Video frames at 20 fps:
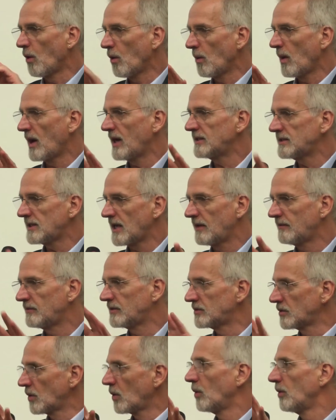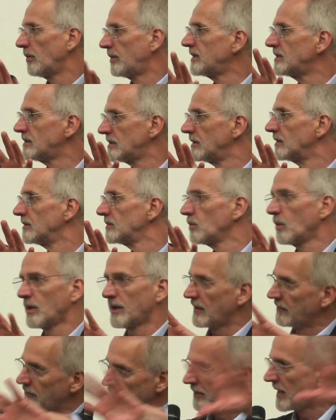always have its core business,
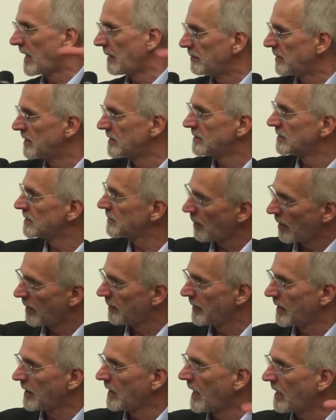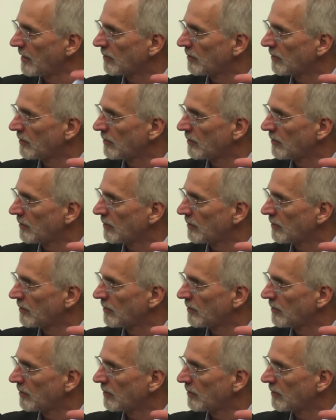whatever that business might be,